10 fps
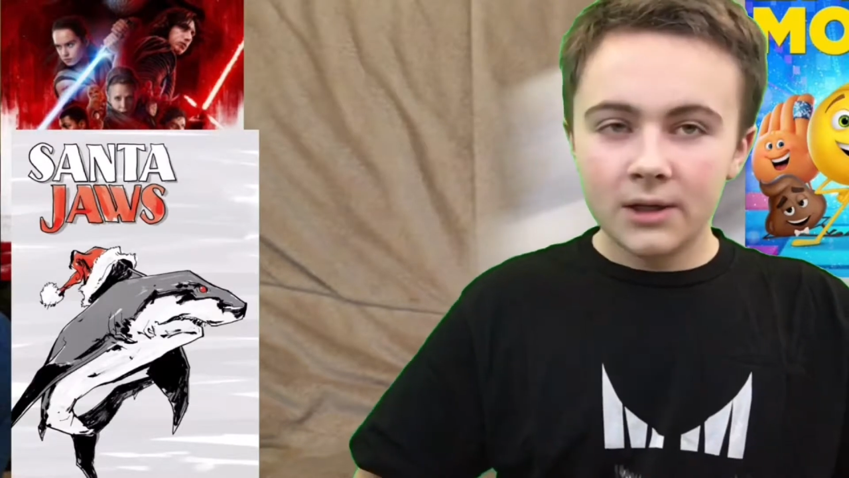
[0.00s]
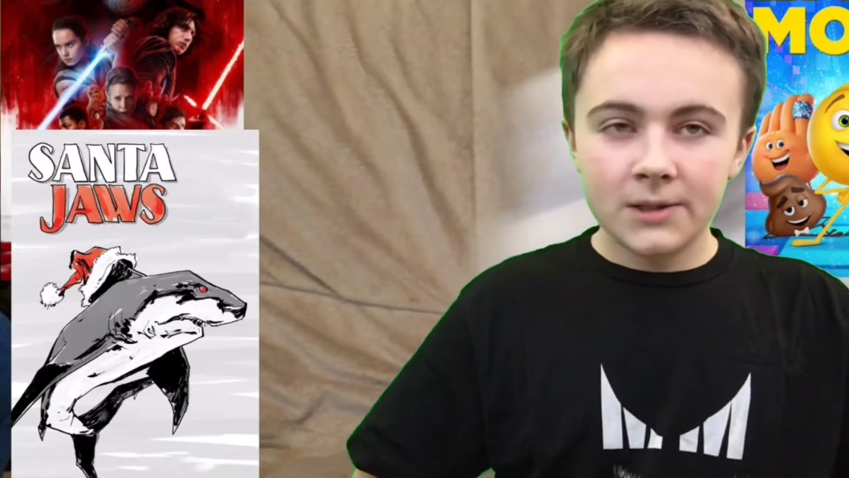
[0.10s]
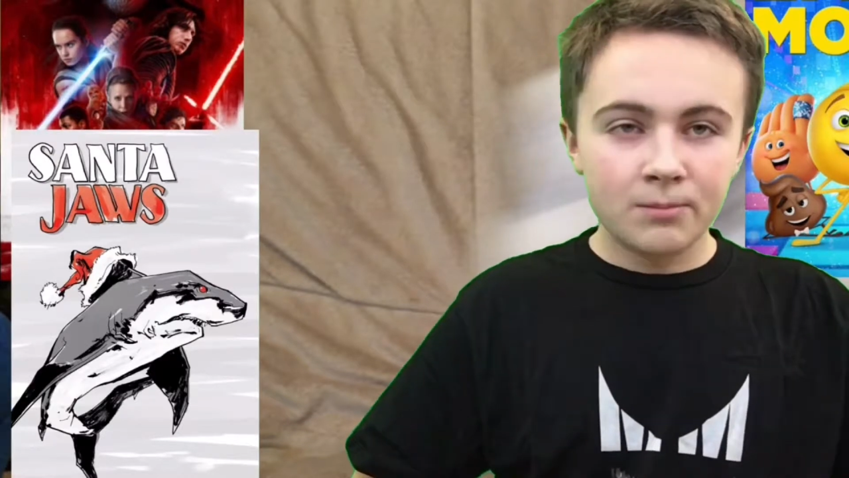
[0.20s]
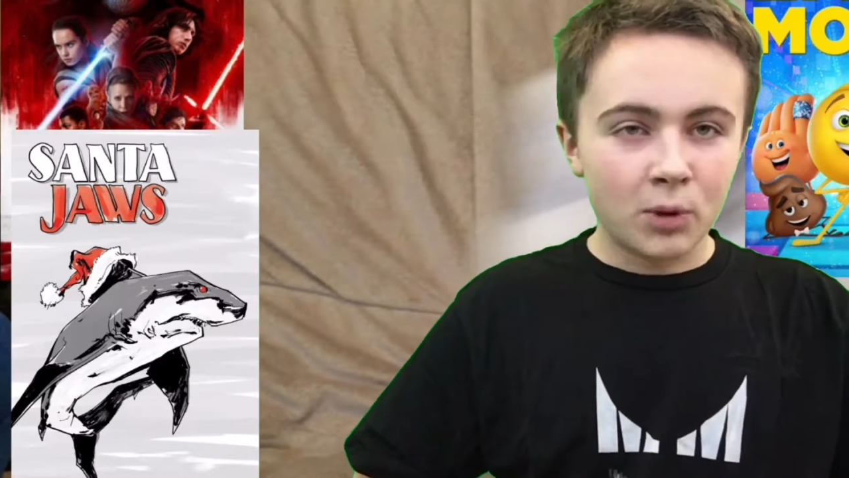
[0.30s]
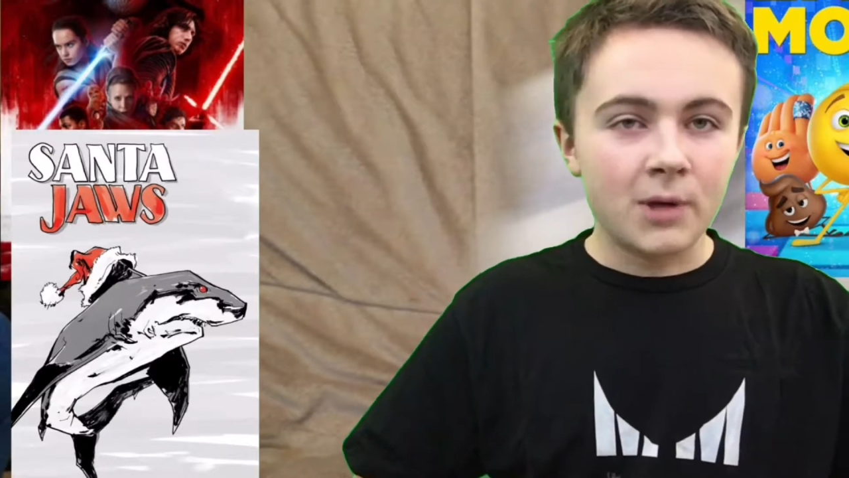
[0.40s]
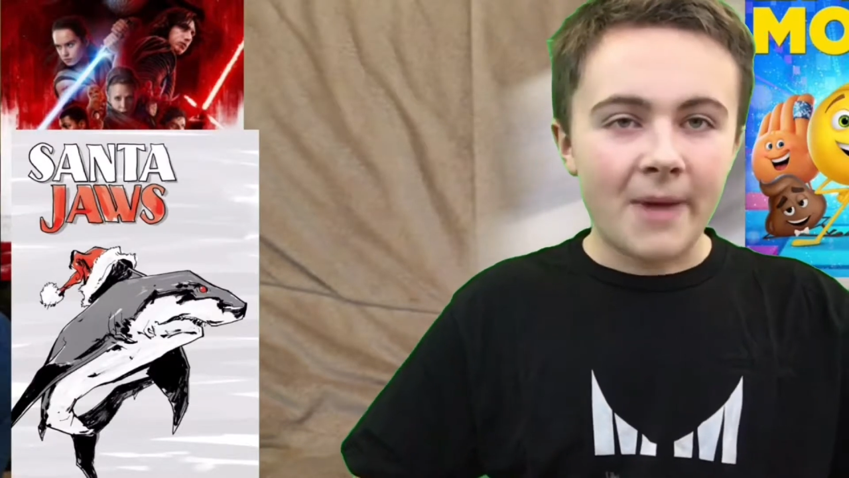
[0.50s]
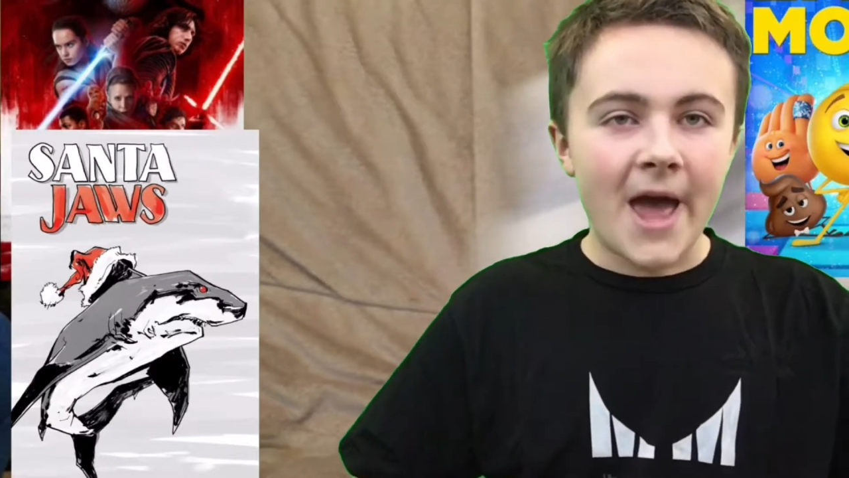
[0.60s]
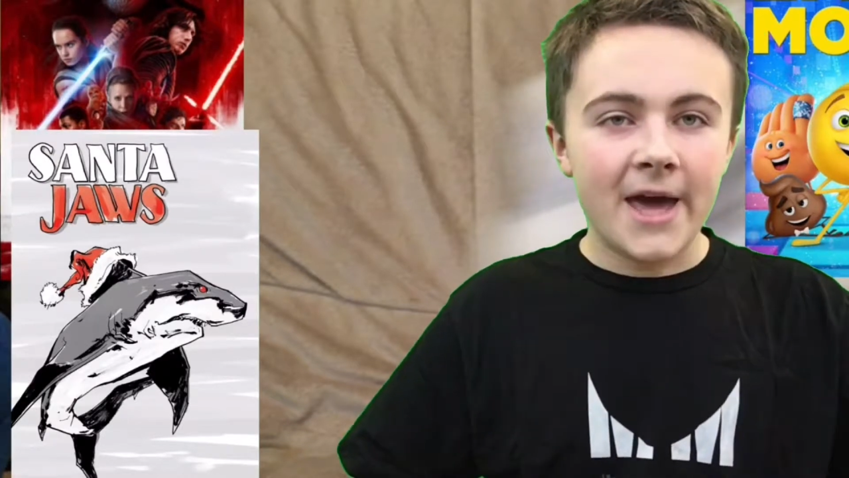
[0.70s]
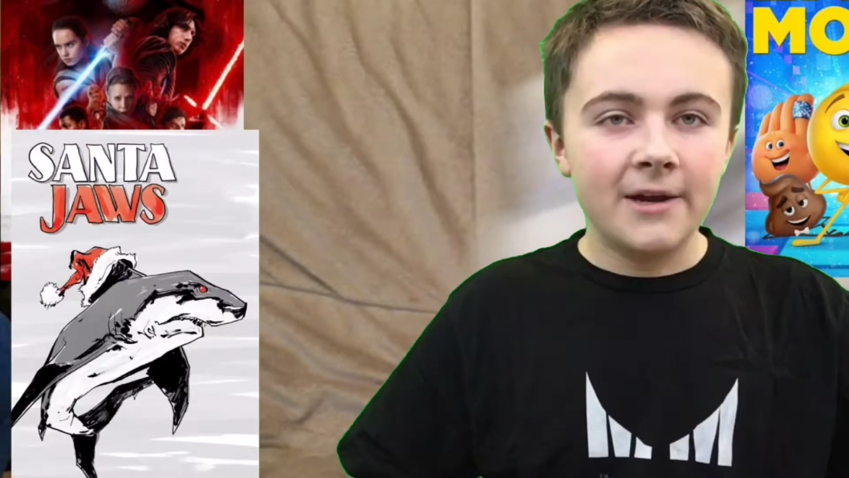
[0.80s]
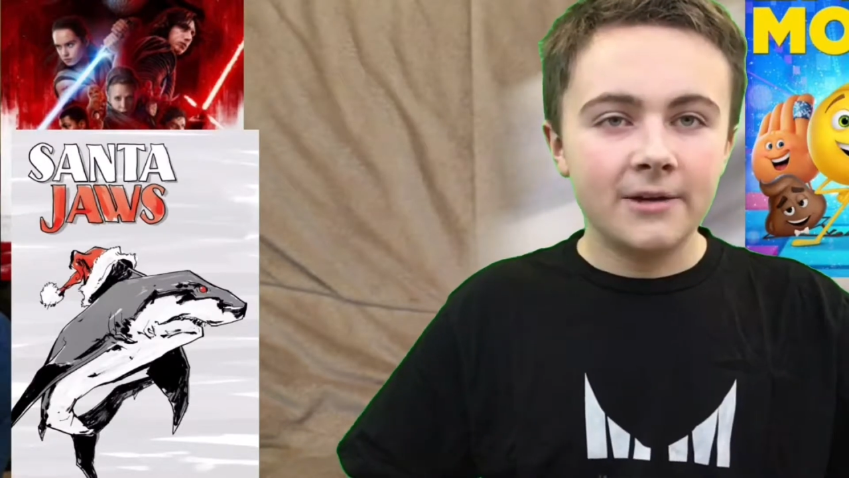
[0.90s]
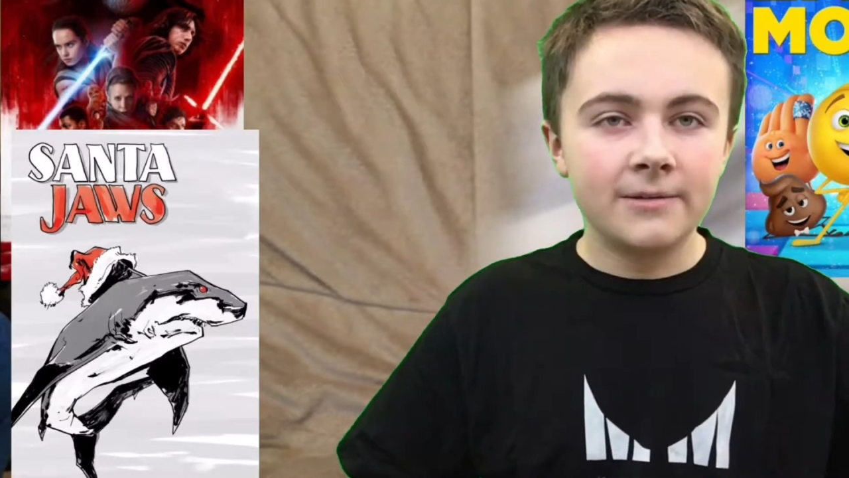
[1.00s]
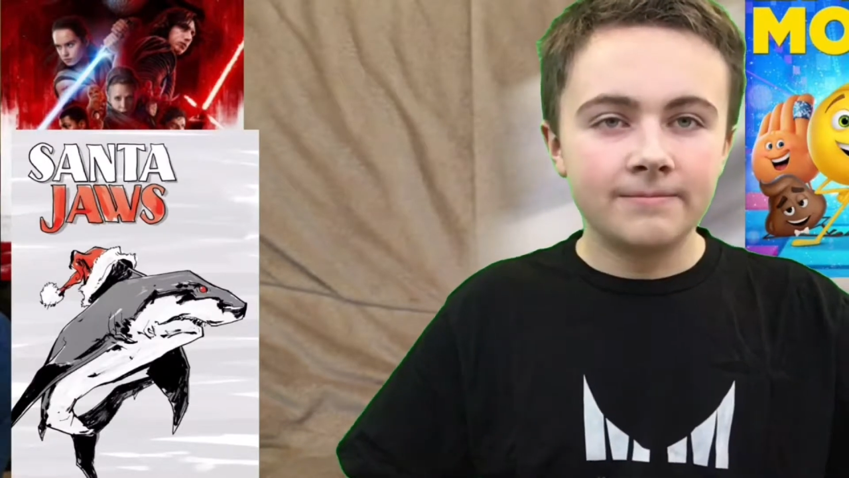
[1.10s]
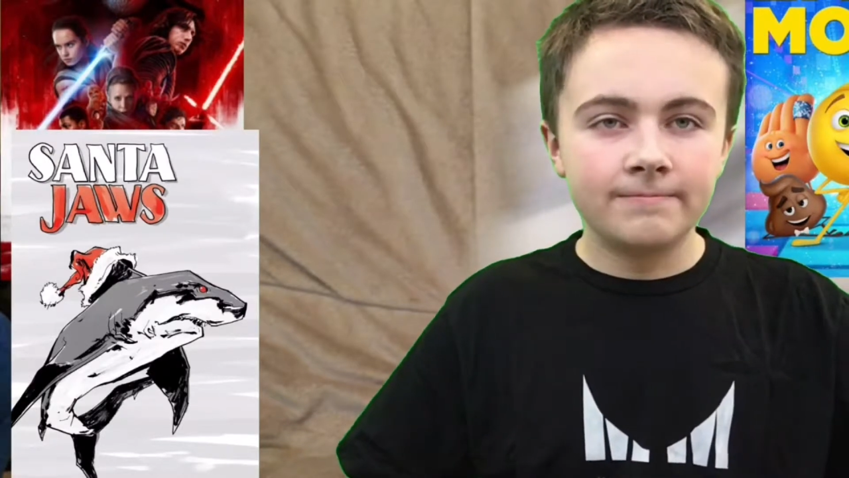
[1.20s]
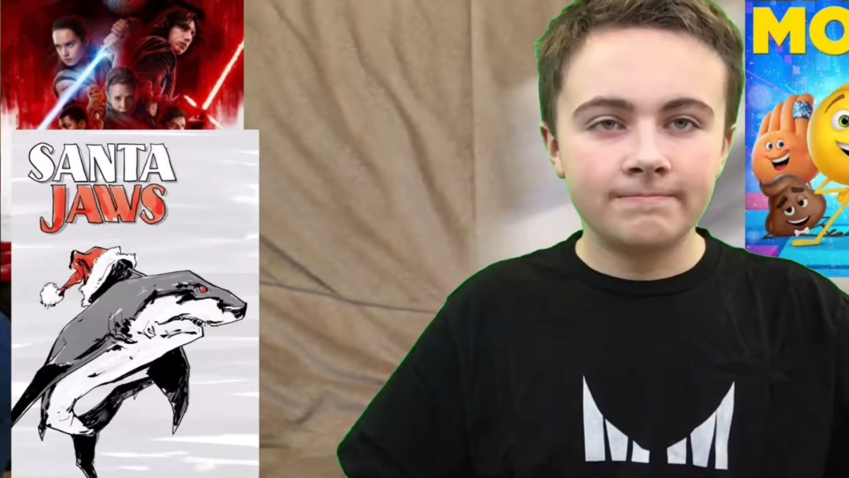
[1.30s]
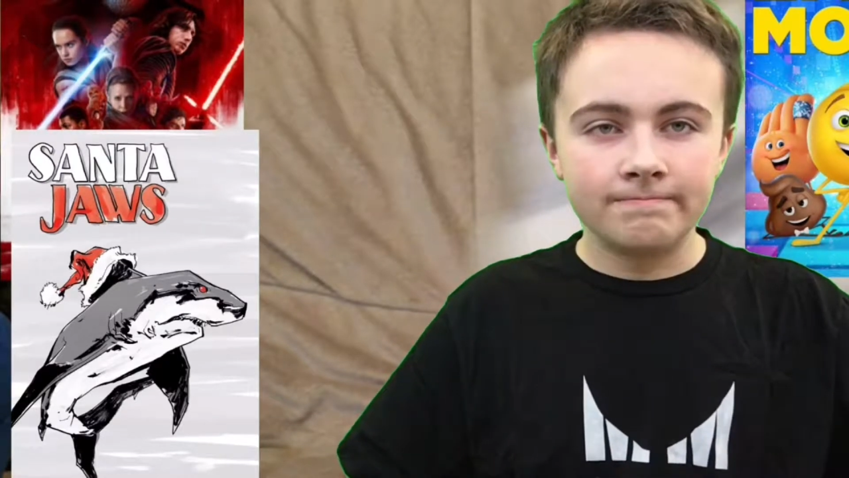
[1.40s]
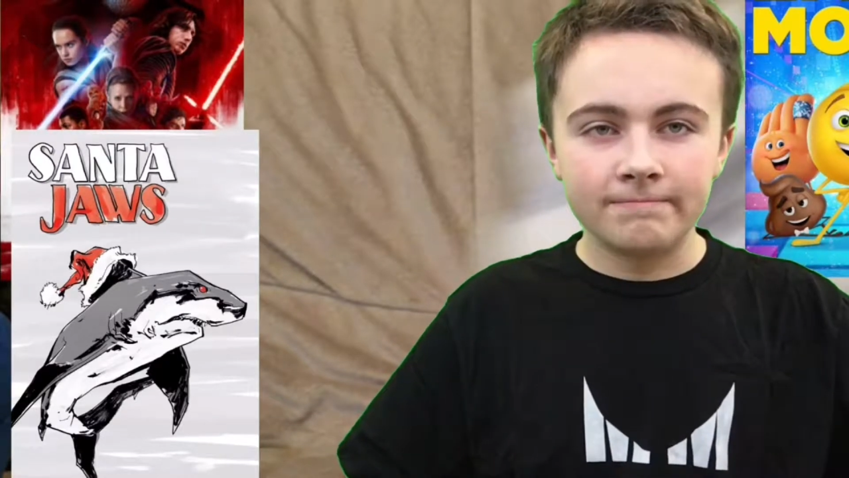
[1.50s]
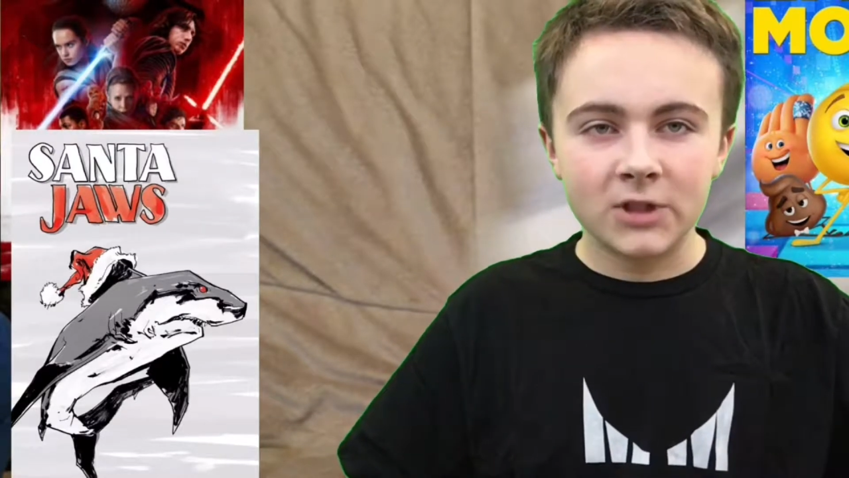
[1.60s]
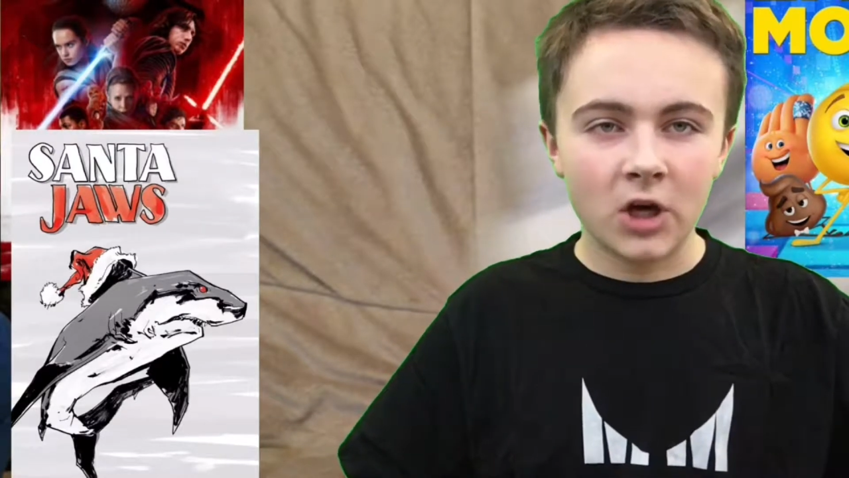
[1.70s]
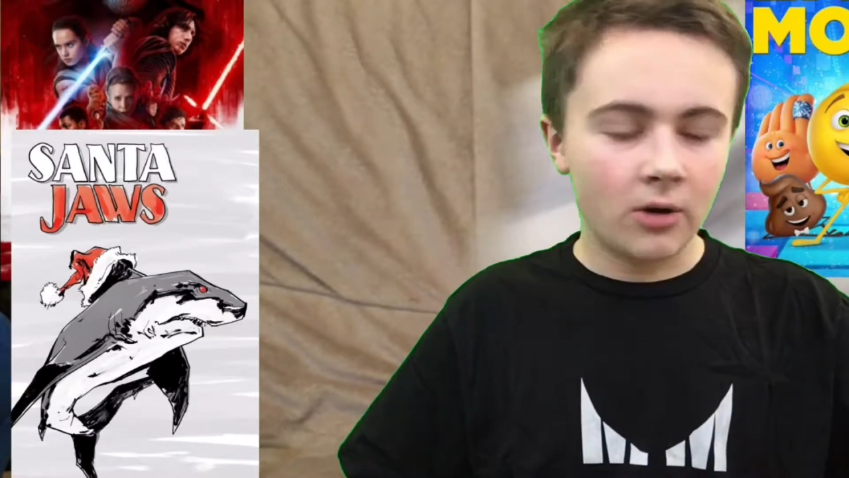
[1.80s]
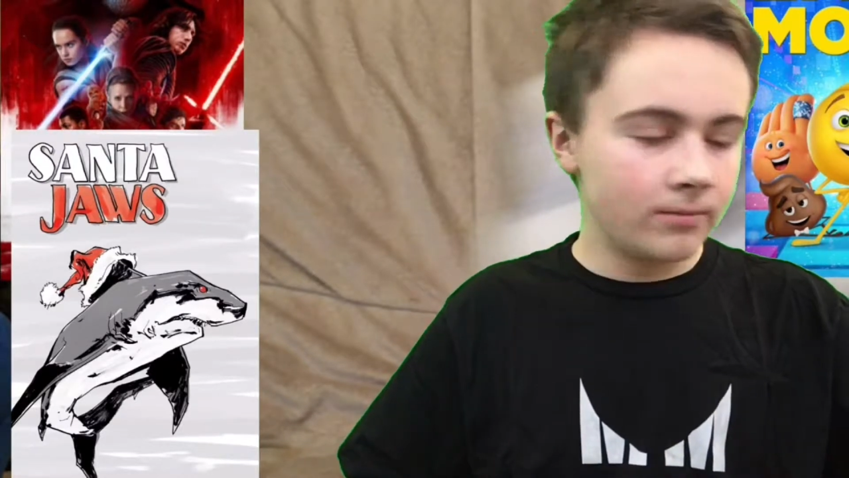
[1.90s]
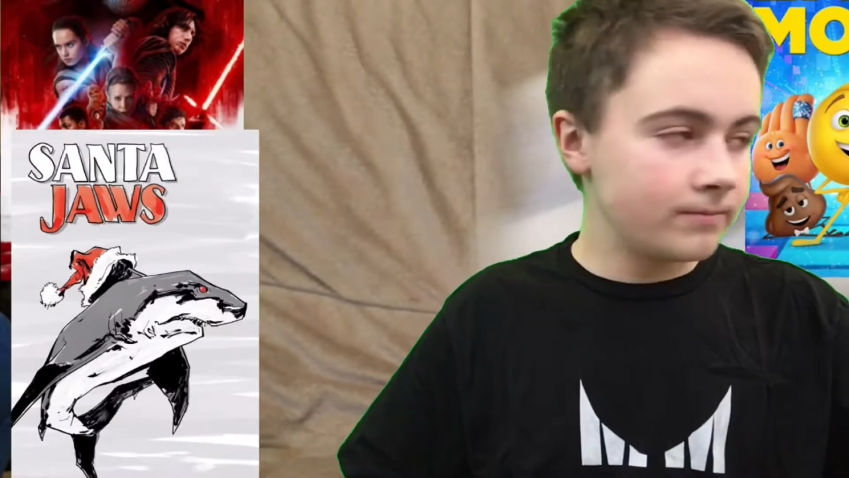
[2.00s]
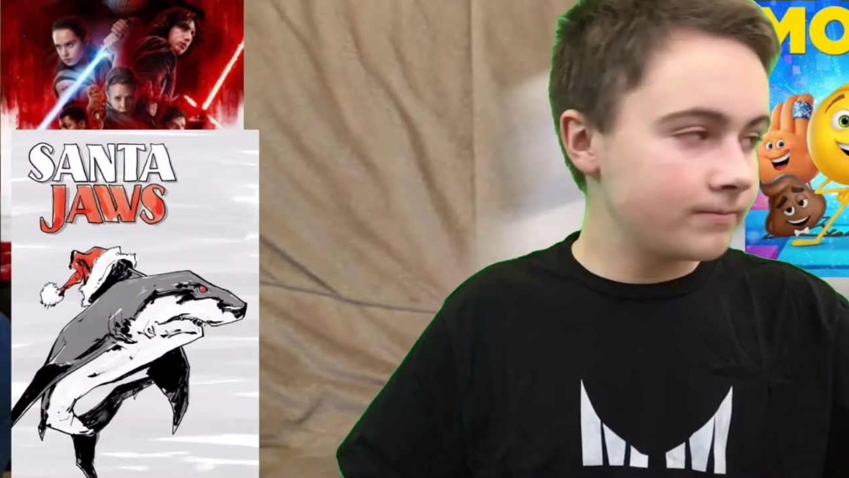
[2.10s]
it's pretty bad. So,